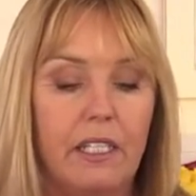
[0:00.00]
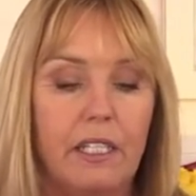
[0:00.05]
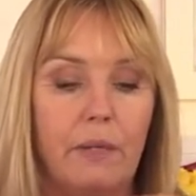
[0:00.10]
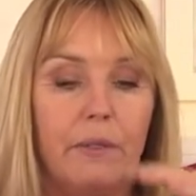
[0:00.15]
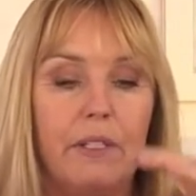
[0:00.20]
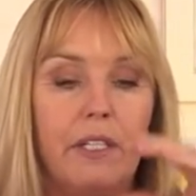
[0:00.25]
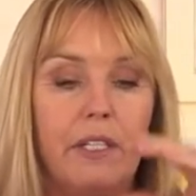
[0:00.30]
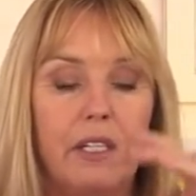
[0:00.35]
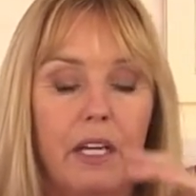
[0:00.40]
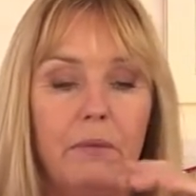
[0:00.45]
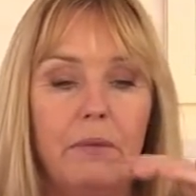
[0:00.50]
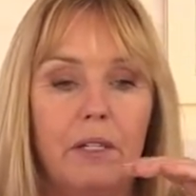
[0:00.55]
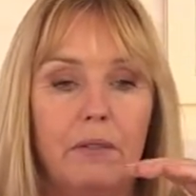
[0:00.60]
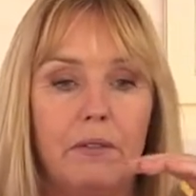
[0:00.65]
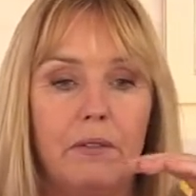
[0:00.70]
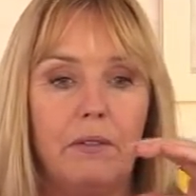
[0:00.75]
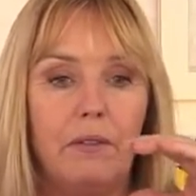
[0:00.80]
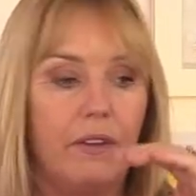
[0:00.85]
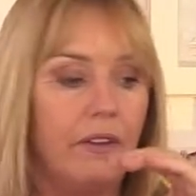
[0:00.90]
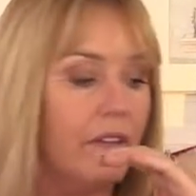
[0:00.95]
So when you're coming
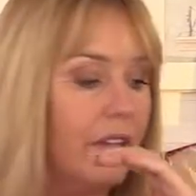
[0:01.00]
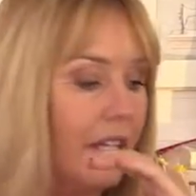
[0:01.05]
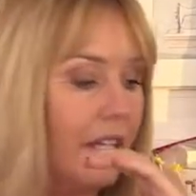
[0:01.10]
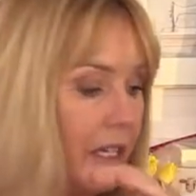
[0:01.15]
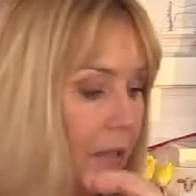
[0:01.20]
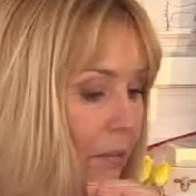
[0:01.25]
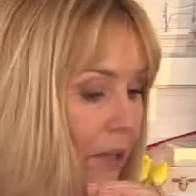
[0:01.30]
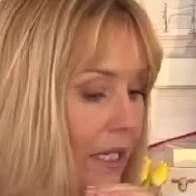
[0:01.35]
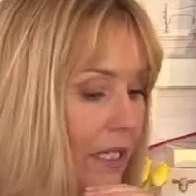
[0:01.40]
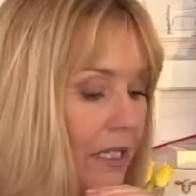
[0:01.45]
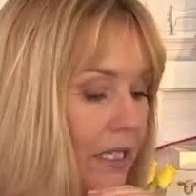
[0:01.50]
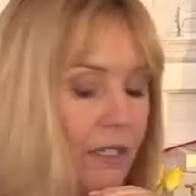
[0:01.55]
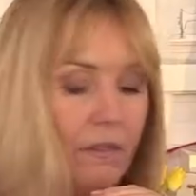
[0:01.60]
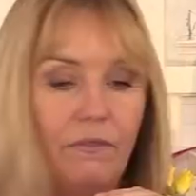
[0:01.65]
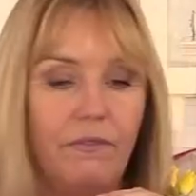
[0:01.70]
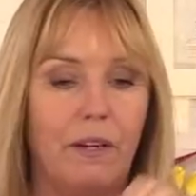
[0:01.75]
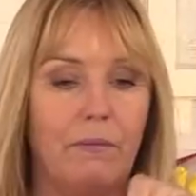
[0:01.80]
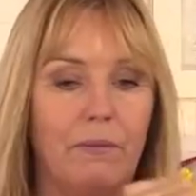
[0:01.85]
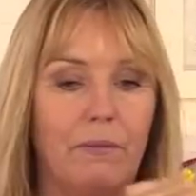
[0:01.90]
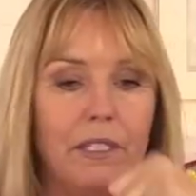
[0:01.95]
up to a thick piece
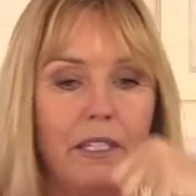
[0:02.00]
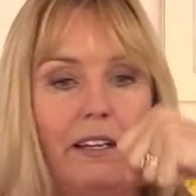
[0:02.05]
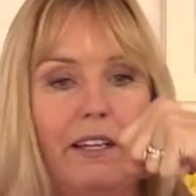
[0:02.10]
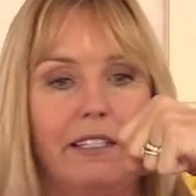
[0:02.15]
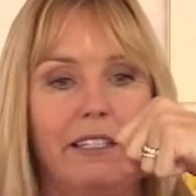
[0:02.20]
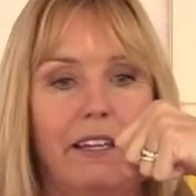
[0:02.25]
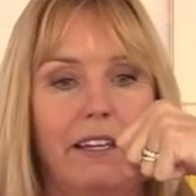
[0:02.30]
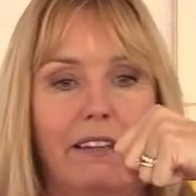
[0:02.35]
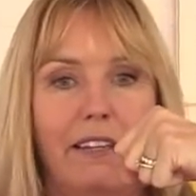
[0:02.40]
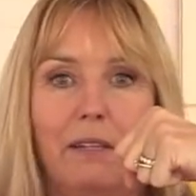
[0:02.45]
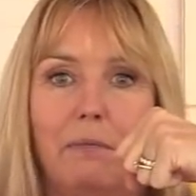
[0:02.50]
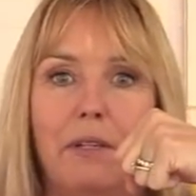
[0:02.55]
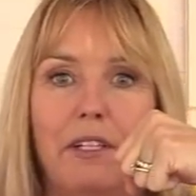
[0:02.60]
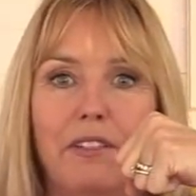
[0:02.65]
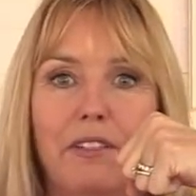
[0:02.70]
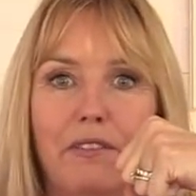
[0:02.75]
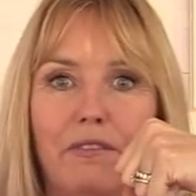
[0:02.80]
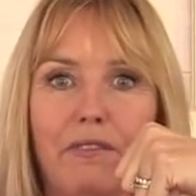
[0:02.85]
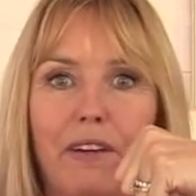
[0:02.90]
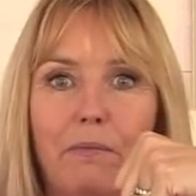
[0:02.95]
of fabric, say that's a thick
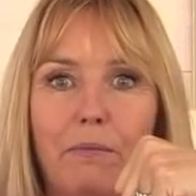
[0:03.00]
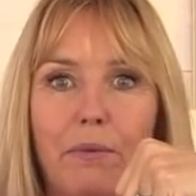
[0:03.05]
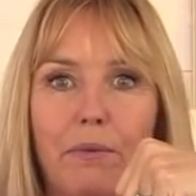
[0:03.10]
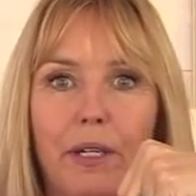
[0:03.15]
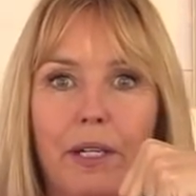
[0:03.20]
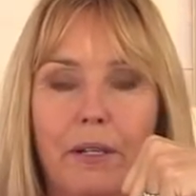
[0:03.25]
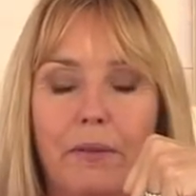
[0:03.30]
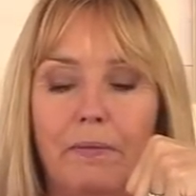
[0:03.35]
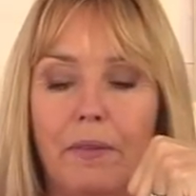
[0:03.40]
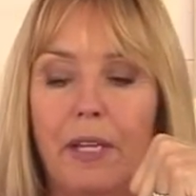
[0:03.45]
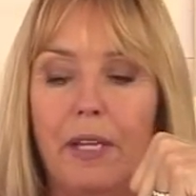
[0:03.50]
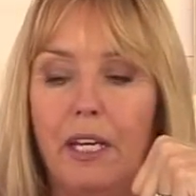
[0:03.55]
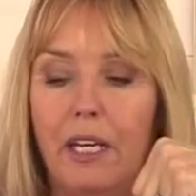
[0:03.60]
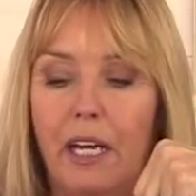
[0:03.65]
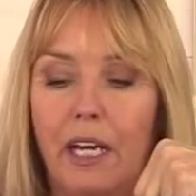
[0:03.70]
piece of fabric,